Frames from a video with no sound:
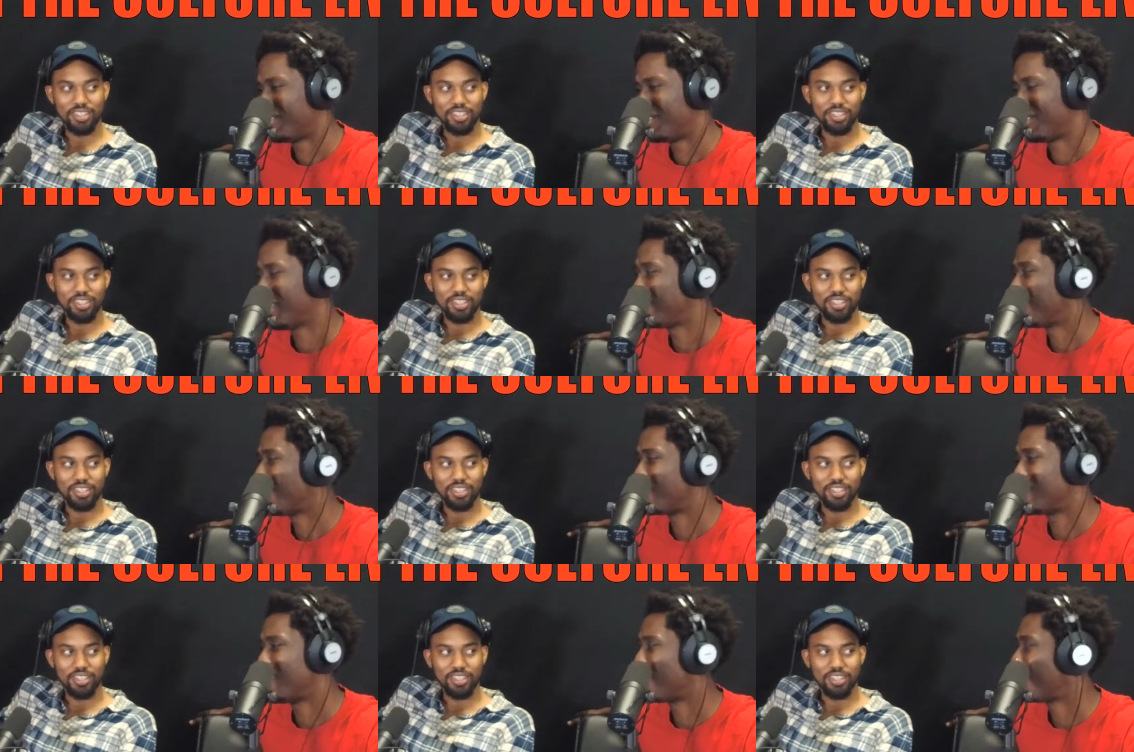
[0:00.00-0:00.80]
Speaker 1: Trey
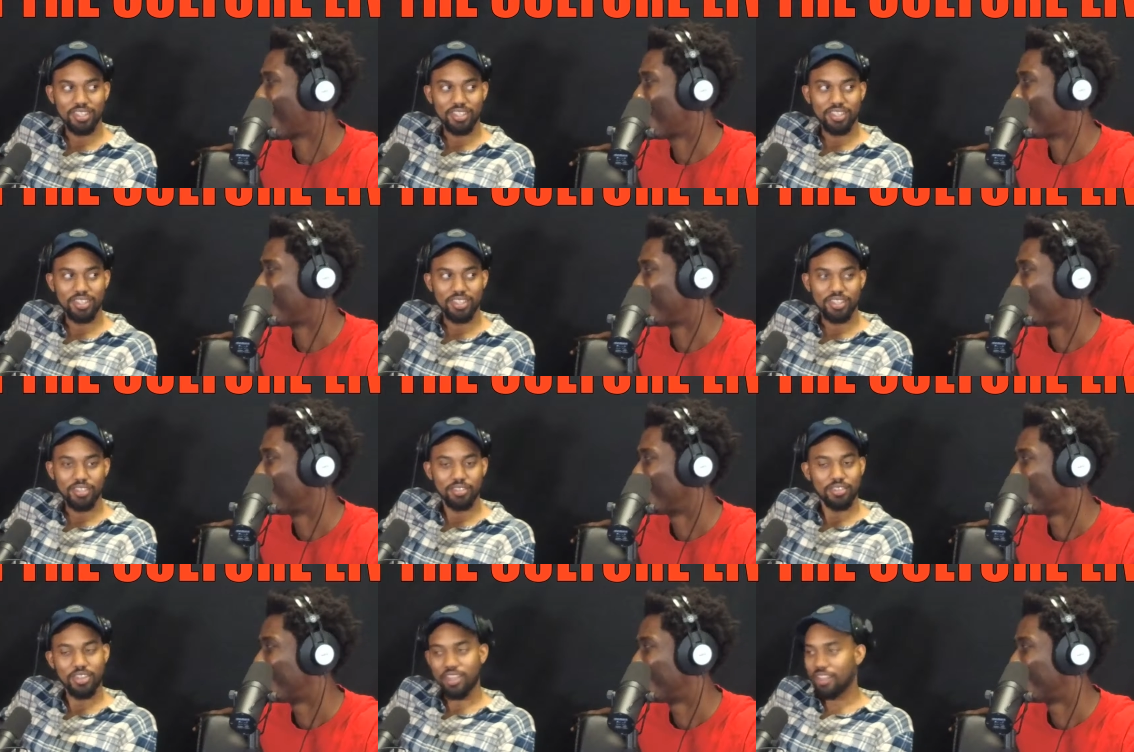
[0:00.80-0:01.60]
Songz not a rapper.
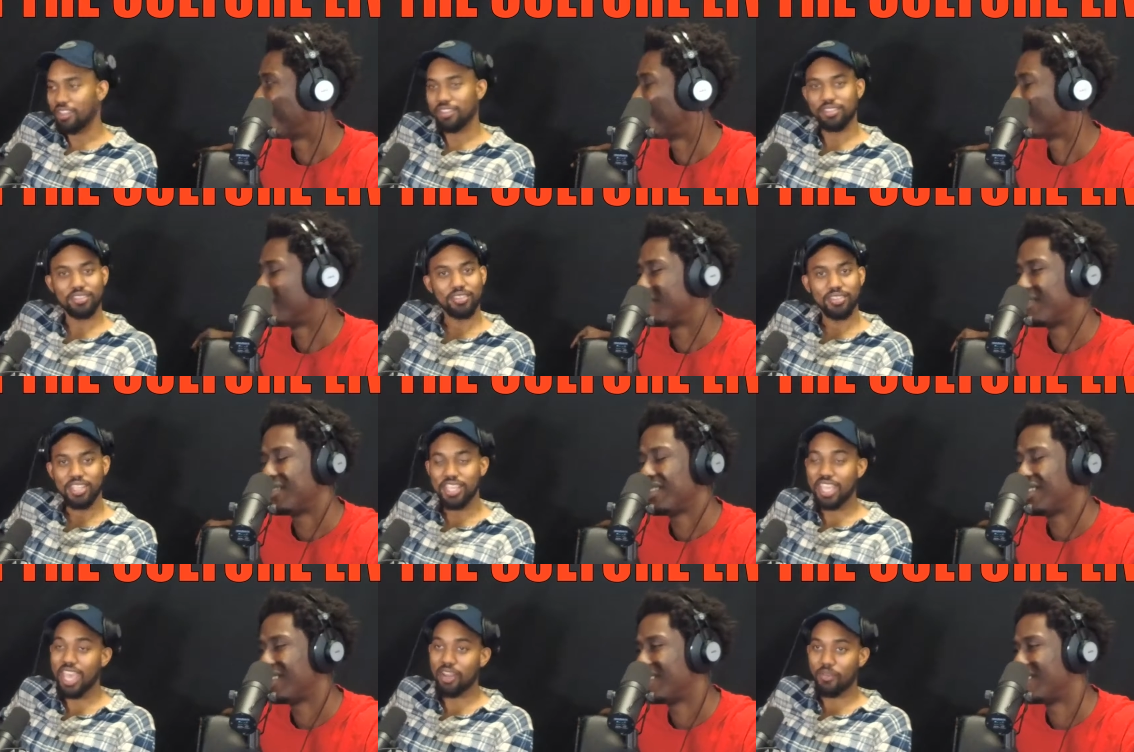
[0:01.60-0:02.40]
Speaker 2: Nah. He
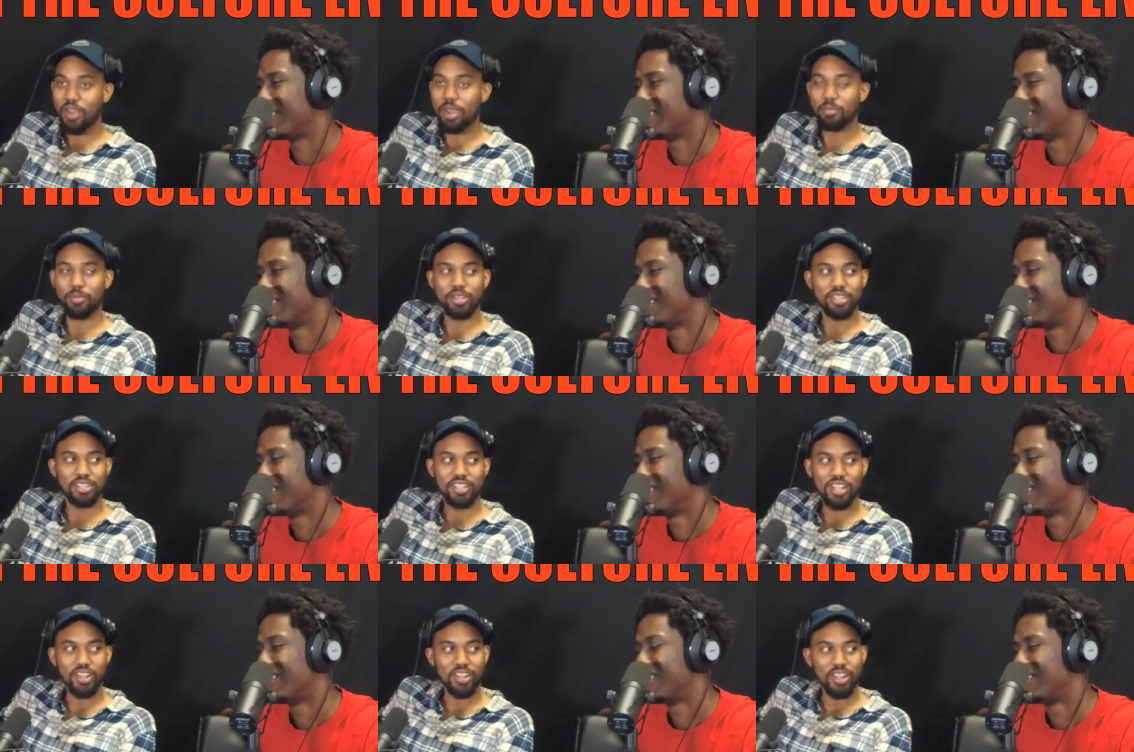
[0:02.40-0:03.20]
can rap, but
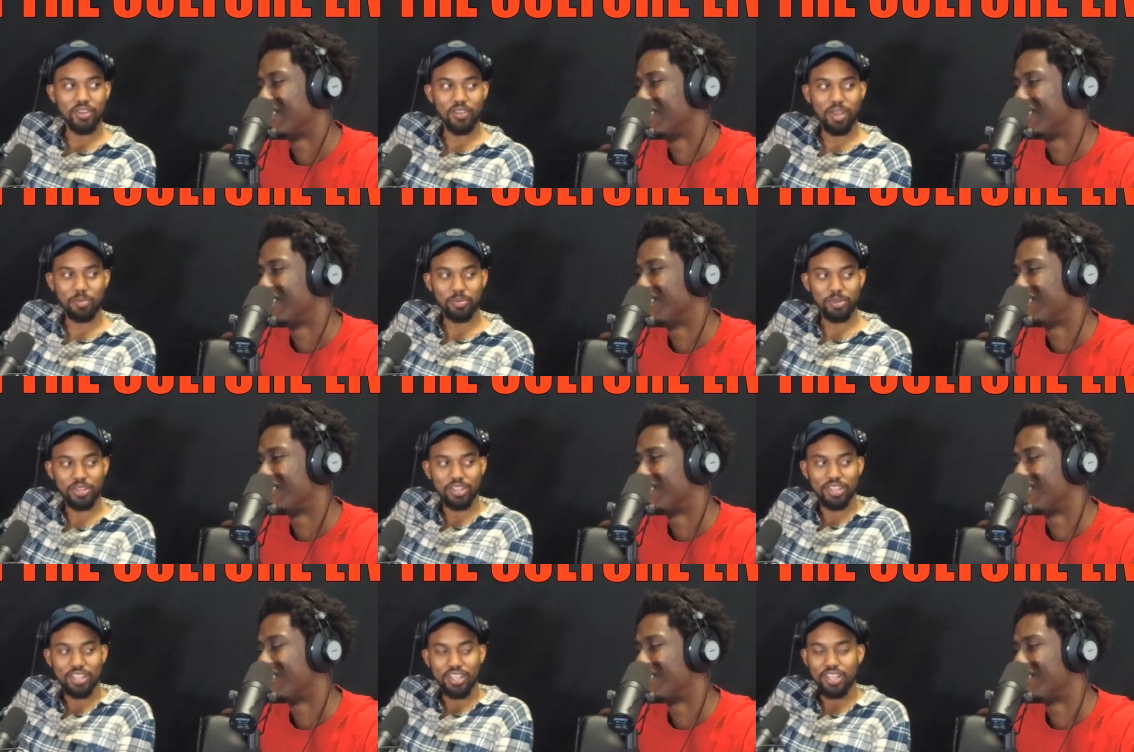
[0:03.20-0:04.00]
nah, not a rapper.
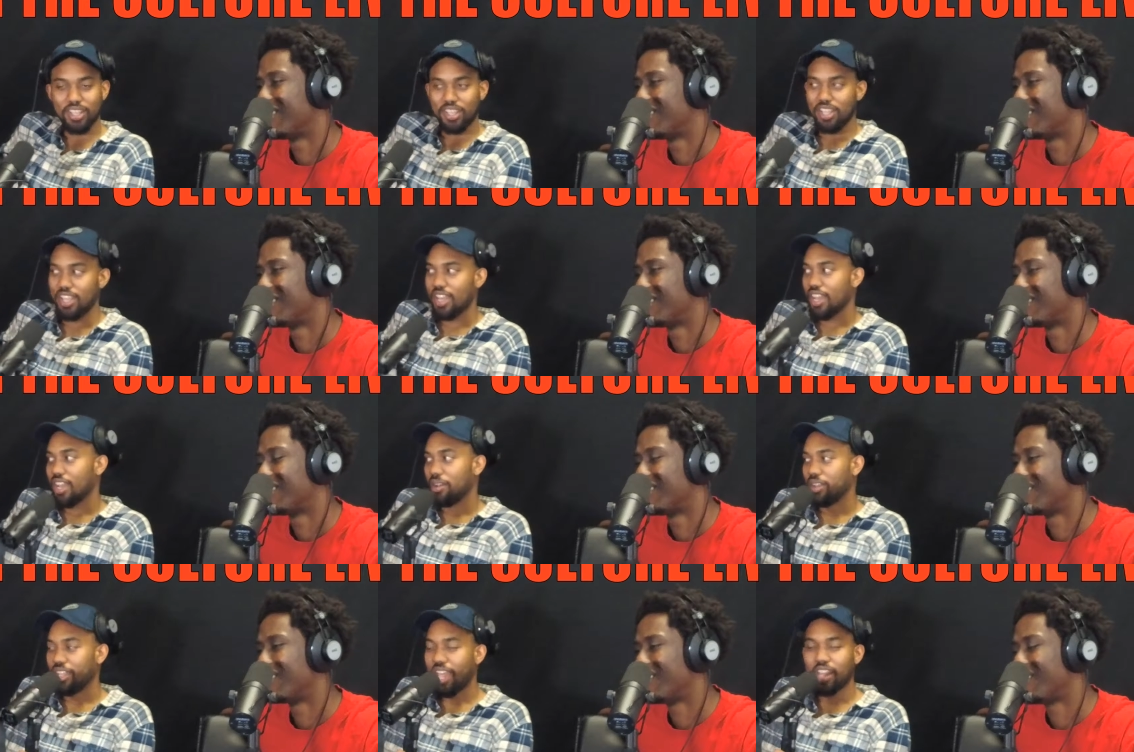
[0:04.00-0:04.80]

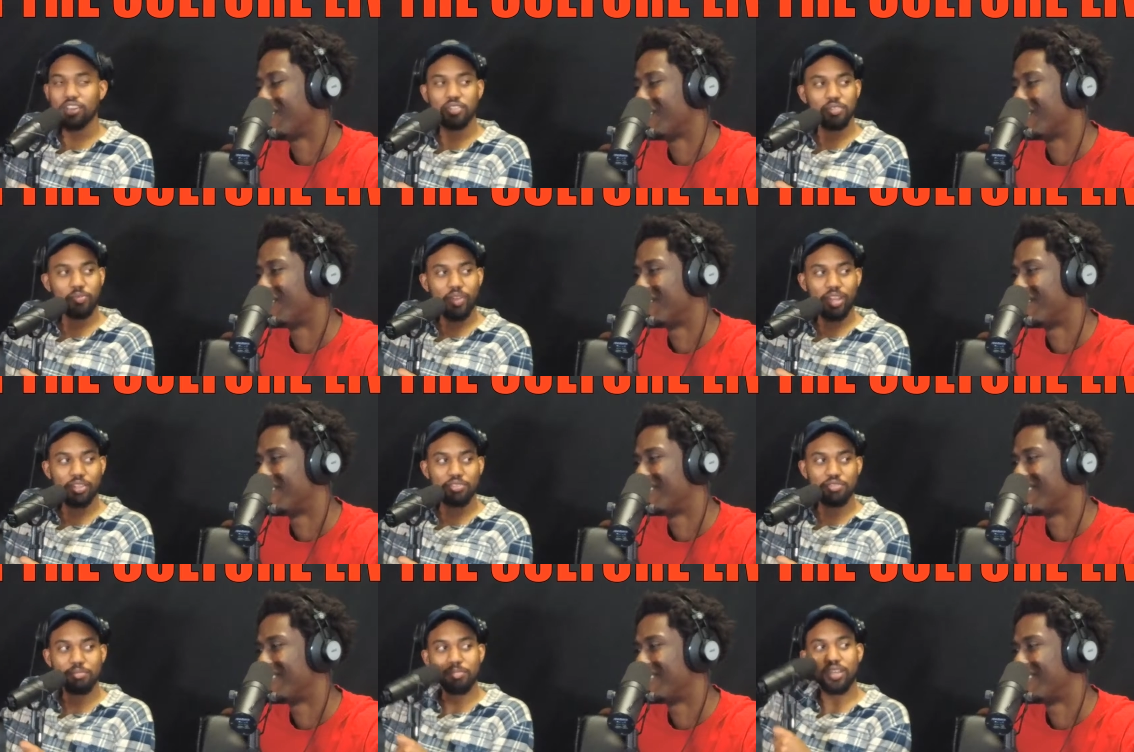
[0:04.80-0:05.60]
A lot of
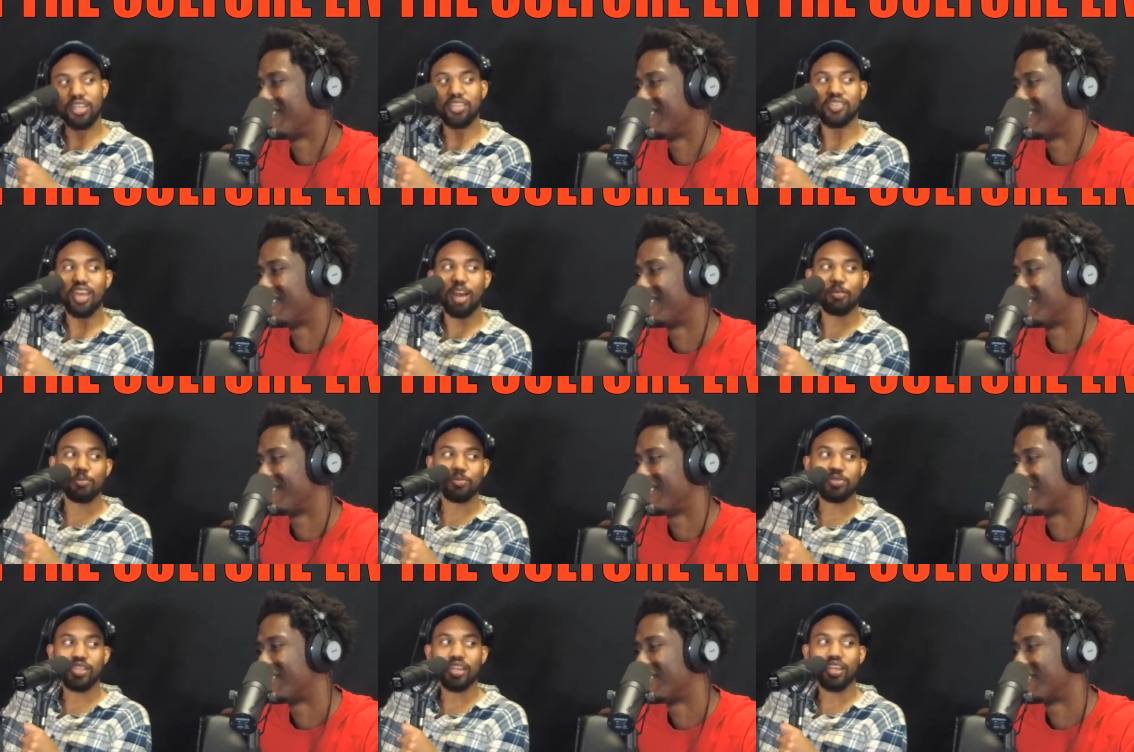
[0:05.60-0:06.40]
records from Biggie's
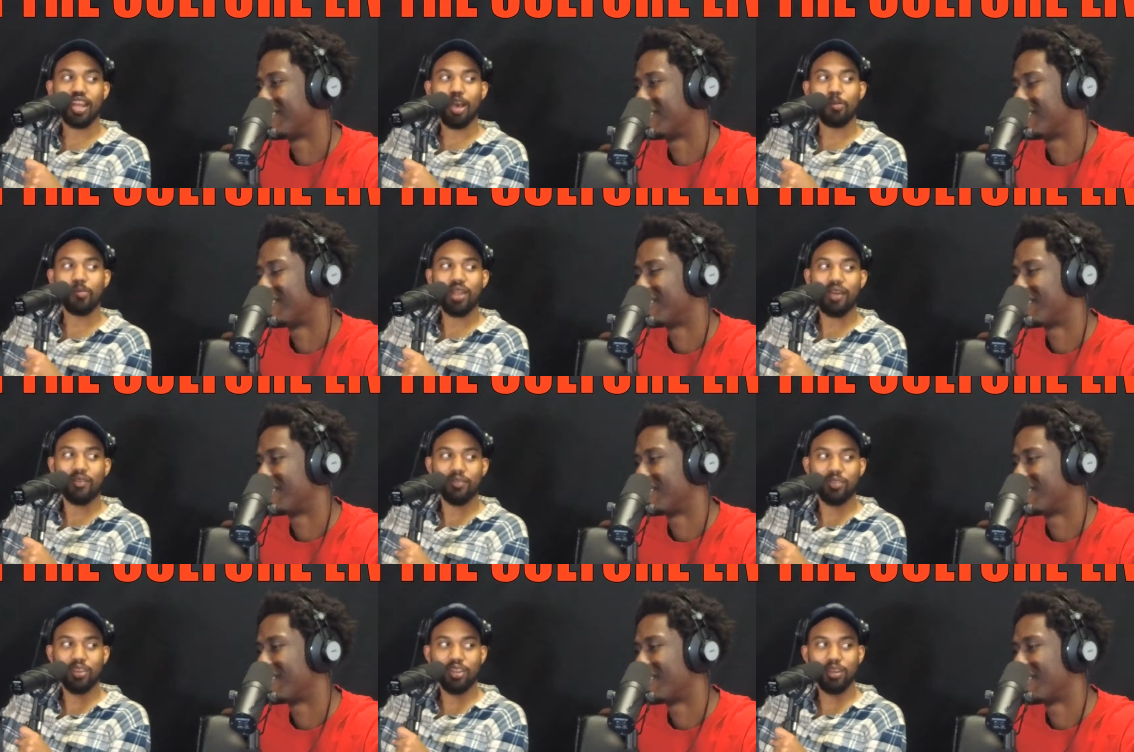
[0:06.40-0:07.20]
album, second album, Life
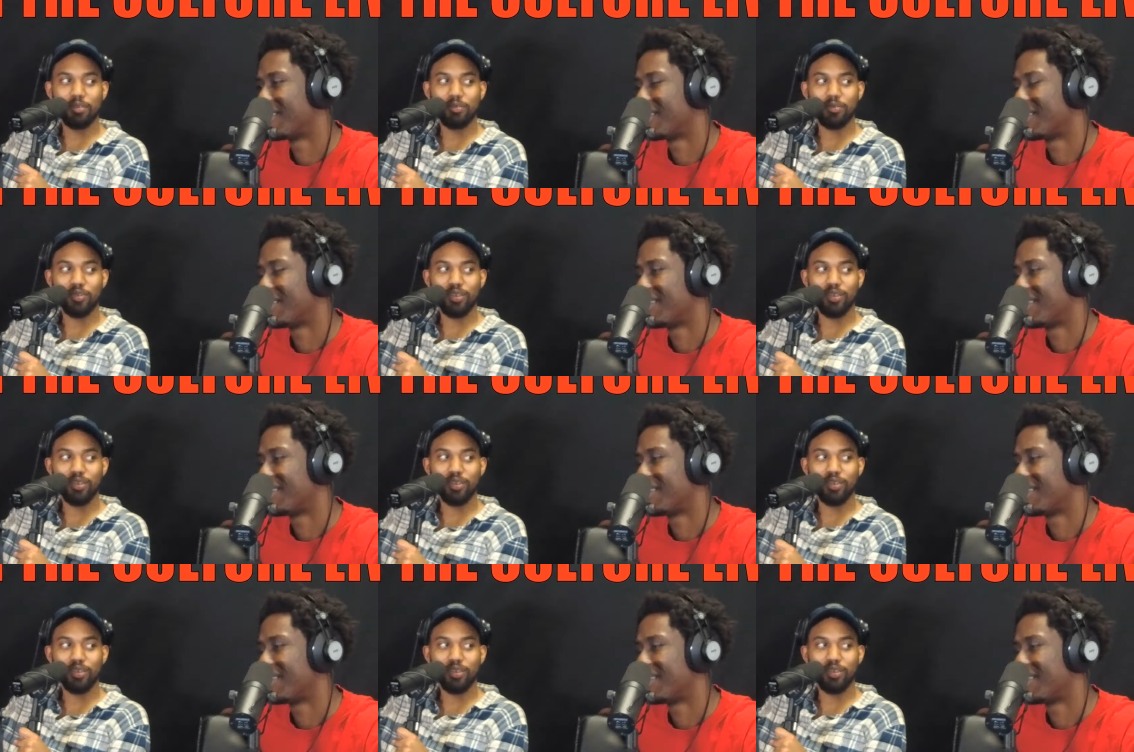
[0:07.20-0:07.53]
After Death,